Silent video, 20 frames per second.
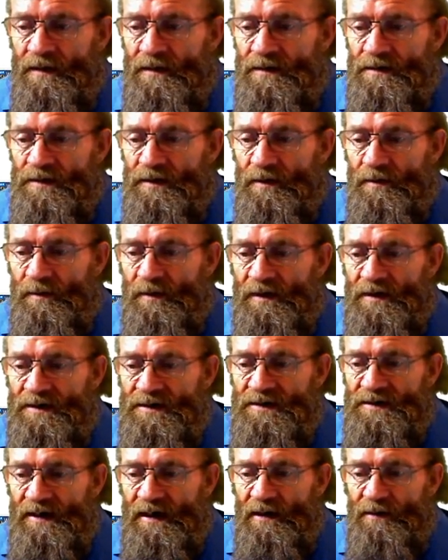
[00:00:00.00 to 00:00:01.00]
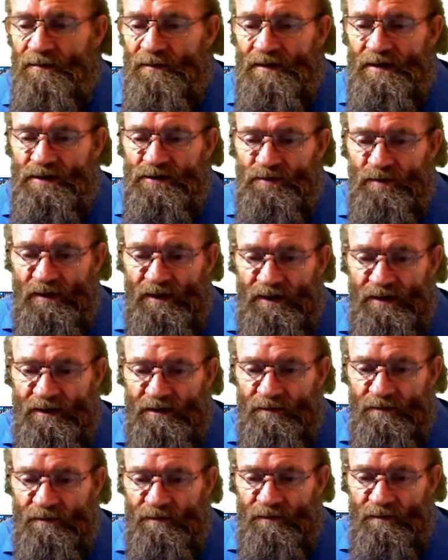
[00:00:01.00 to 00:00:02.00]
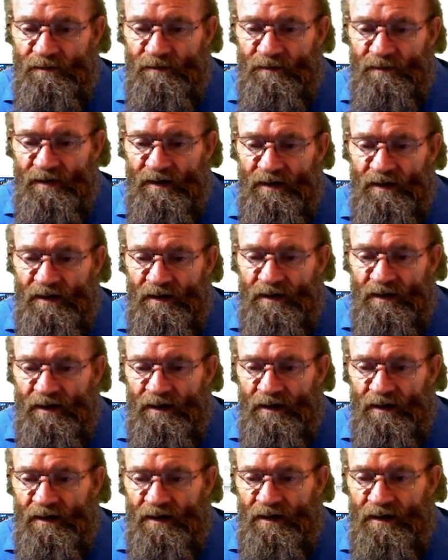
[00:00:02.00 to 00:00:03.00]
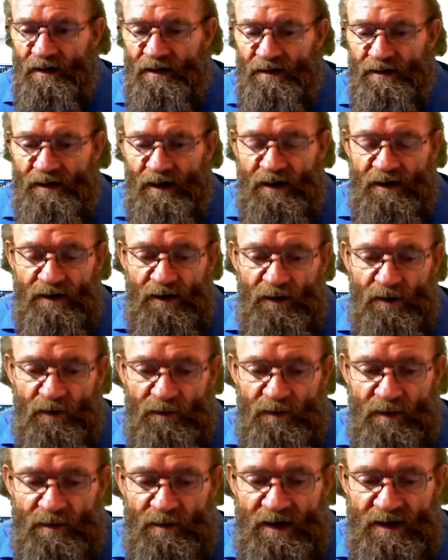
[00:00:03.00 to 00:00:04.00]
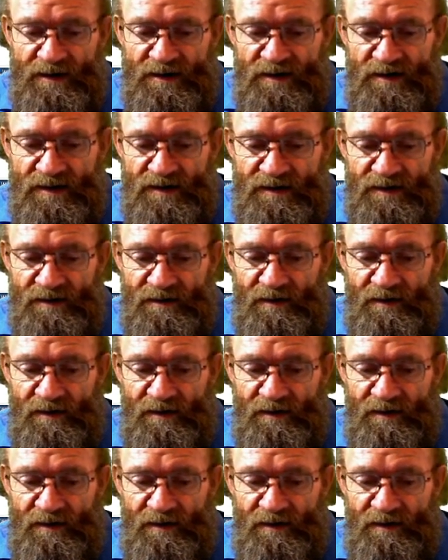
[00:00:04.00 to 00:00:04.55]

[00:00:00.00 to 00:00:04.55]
So I'm going to save this one. Take note of the message